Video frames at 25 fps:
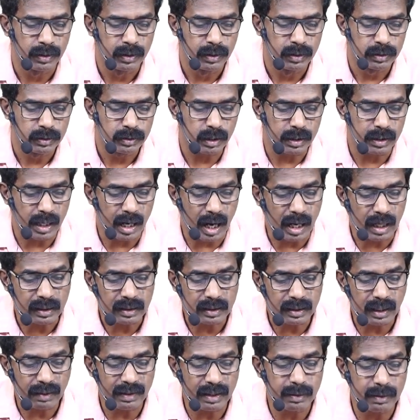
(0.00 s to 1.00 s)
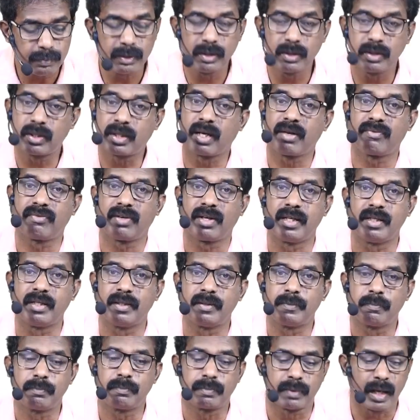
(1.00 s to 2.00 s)
So not available you can find.
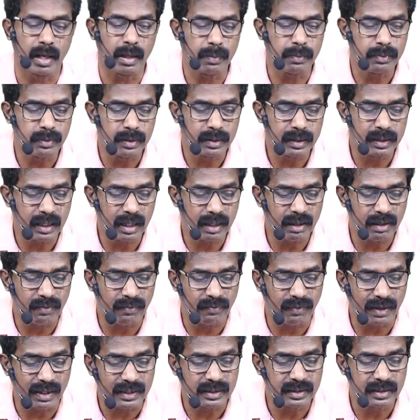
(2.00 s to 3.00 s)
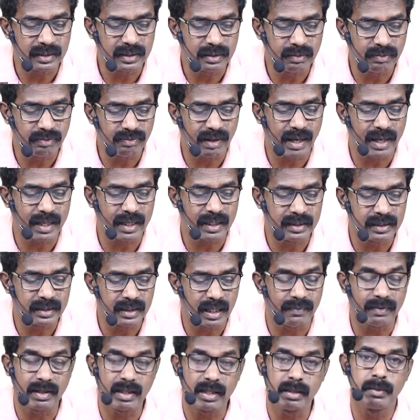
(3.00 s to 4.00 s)
Probability that the first fire engine
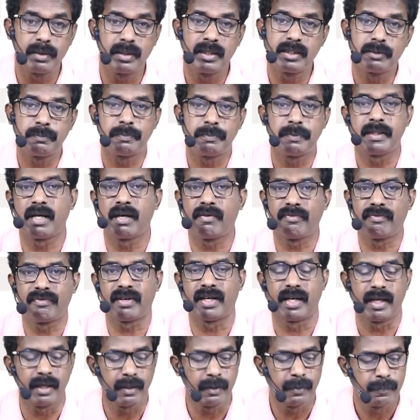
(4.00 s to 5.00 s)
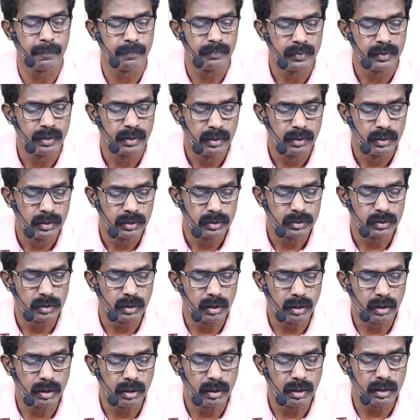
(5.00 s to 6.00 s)
available is P of A.
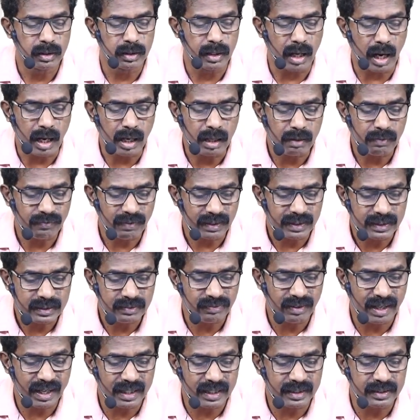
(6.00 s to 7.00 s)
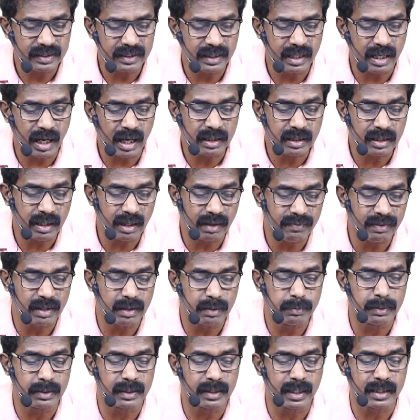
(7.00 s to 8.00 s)
So not first fire engine not
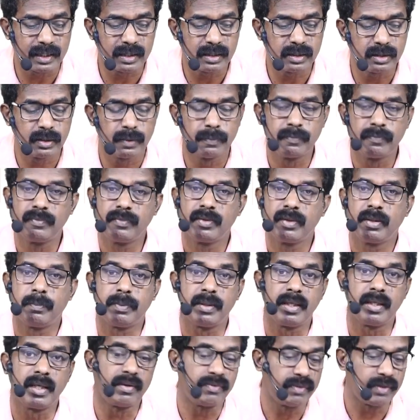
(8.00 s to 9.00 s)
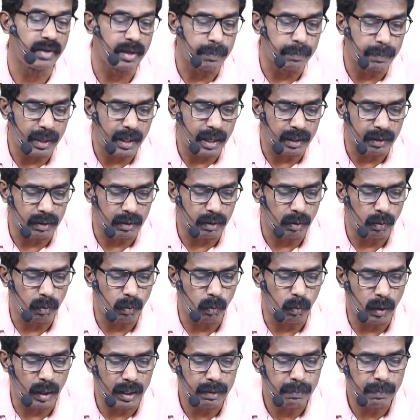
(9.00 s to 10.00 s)
available, that is P of A bar.
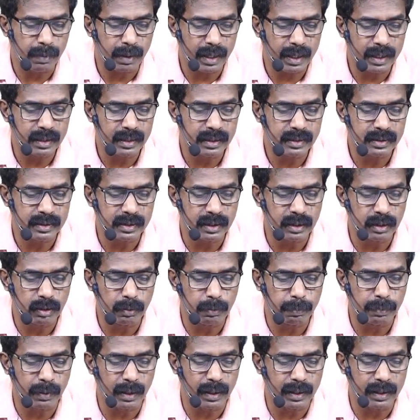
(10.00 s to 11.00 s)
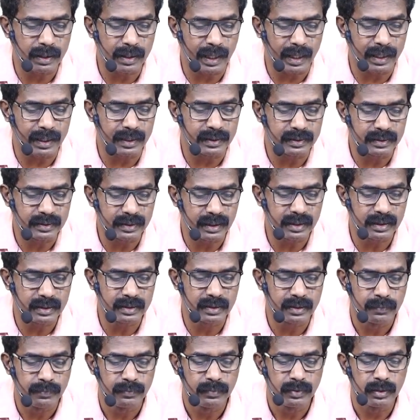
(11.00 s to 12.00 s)
1 minus
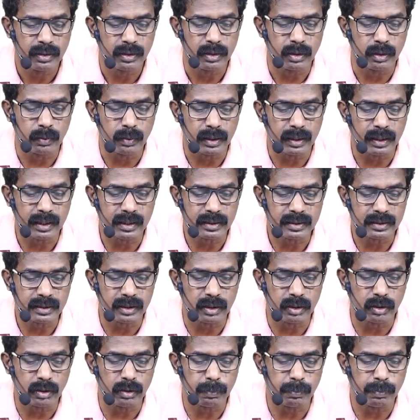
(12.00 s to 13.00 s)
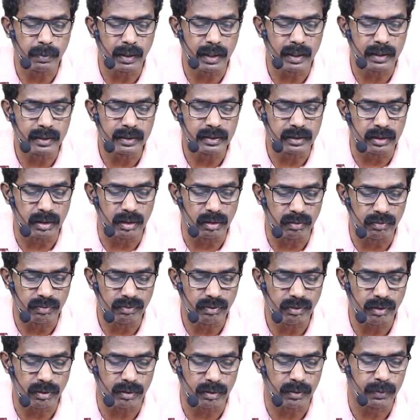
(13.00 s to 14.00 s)
0.96, you will get
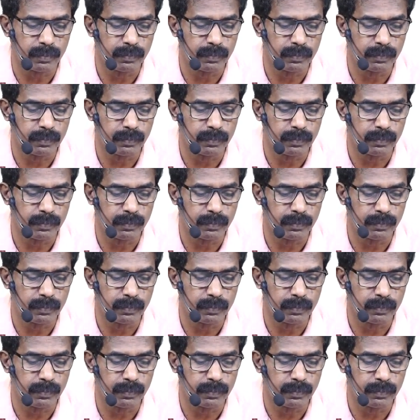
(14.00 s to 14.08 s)
0.04.